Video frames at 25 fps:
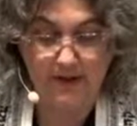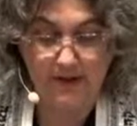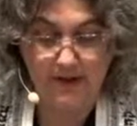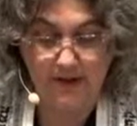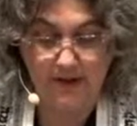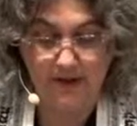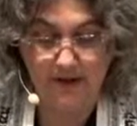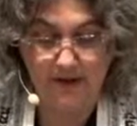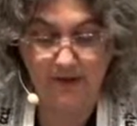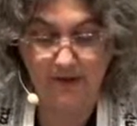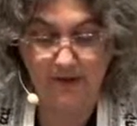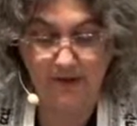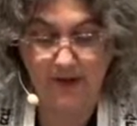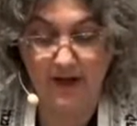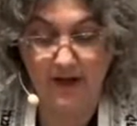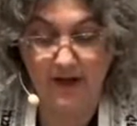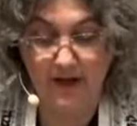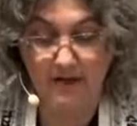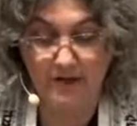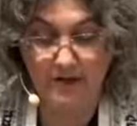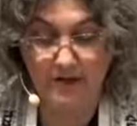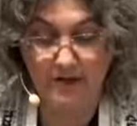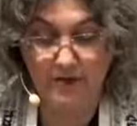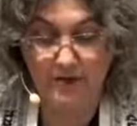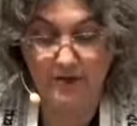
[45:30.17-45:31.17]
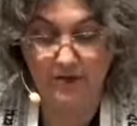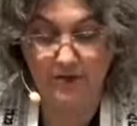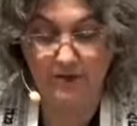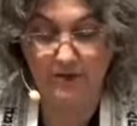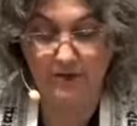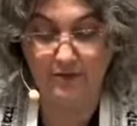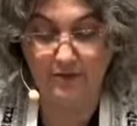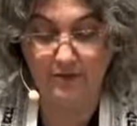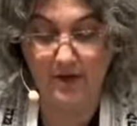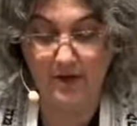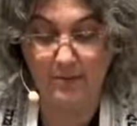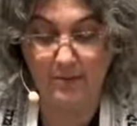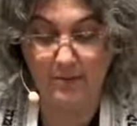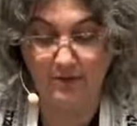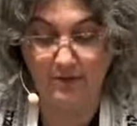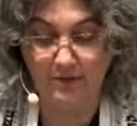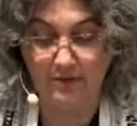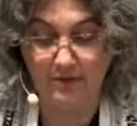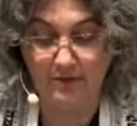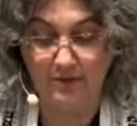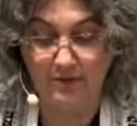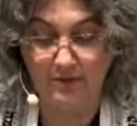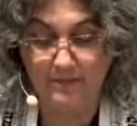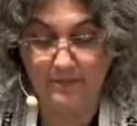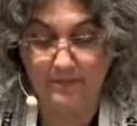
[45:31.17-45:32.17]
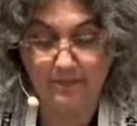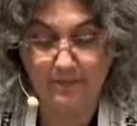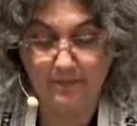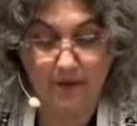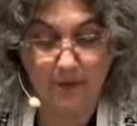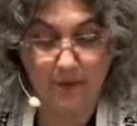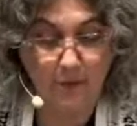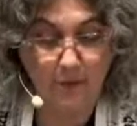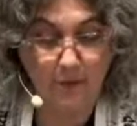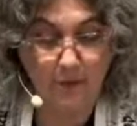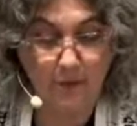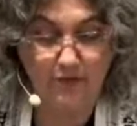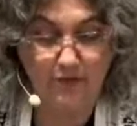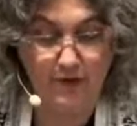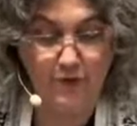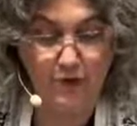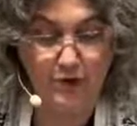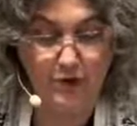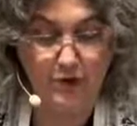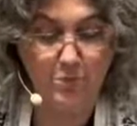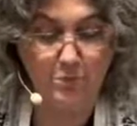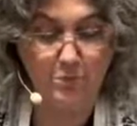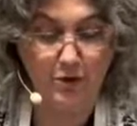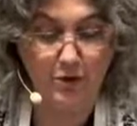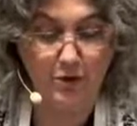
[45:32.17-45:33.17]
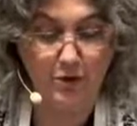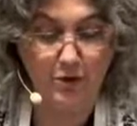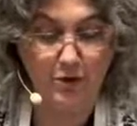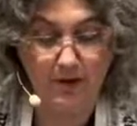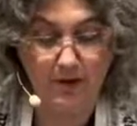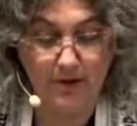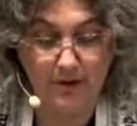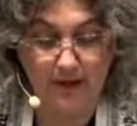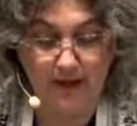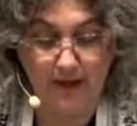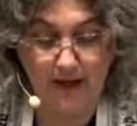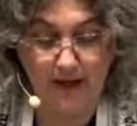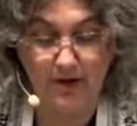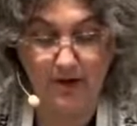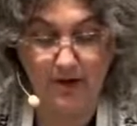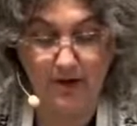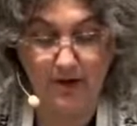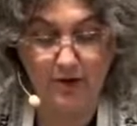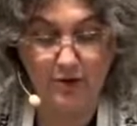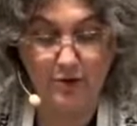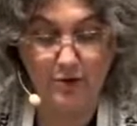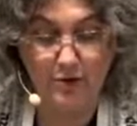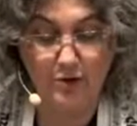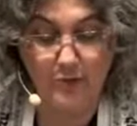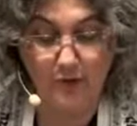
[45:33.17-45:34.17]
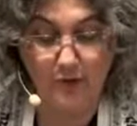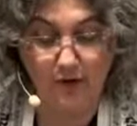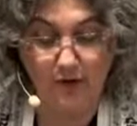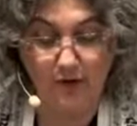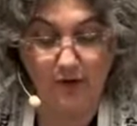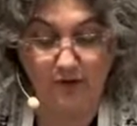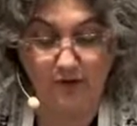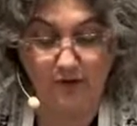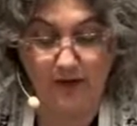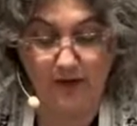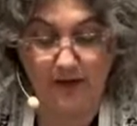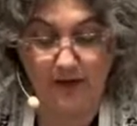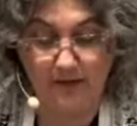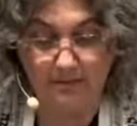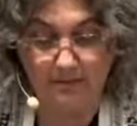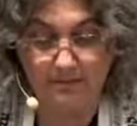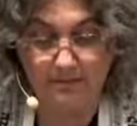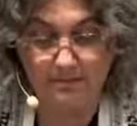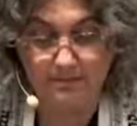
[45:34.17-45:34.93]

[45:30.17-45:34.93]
There's an end to the flames. We see no more and are no more seen.